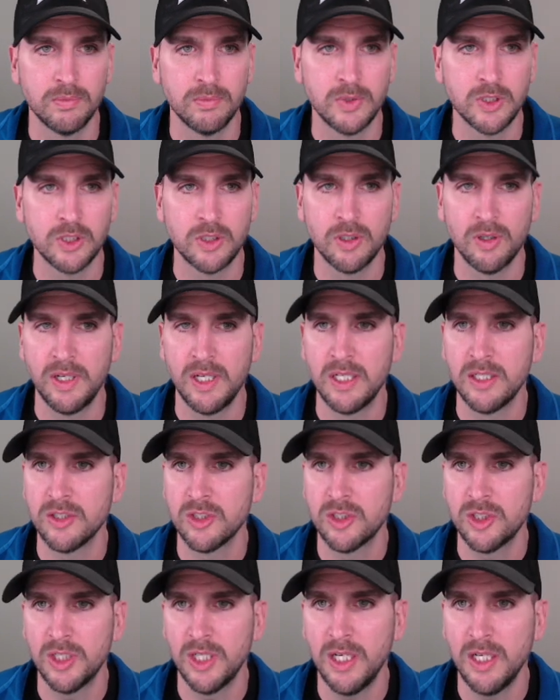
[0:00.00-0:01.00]
let's go ahead and
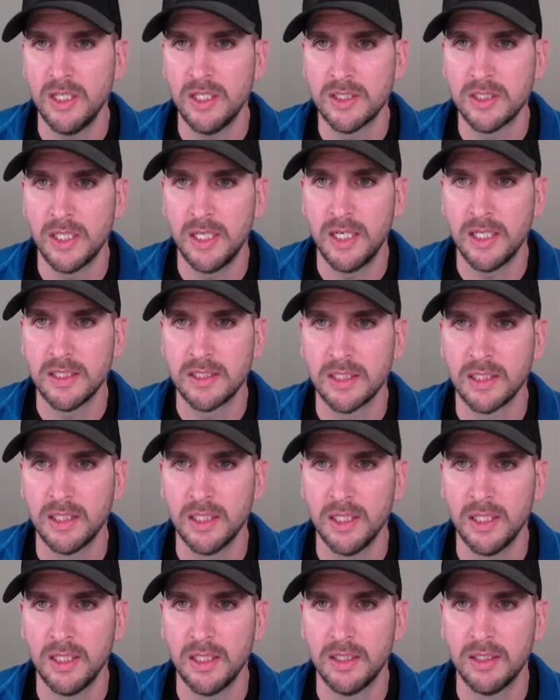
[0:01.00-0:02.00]
change that to
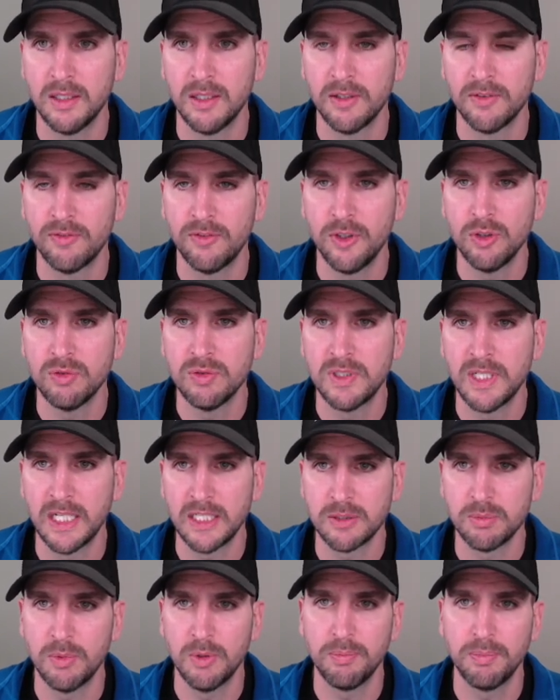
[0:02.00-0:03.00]
get a few
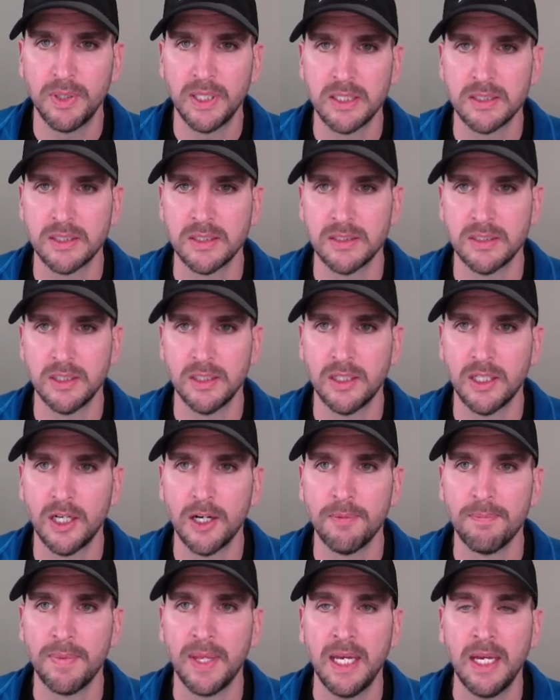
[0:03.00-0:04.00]
decimal places in
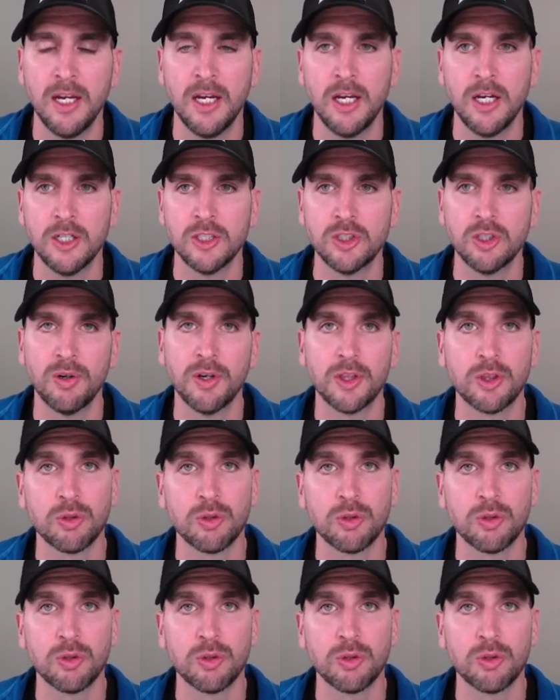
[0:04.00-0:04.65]
there. So a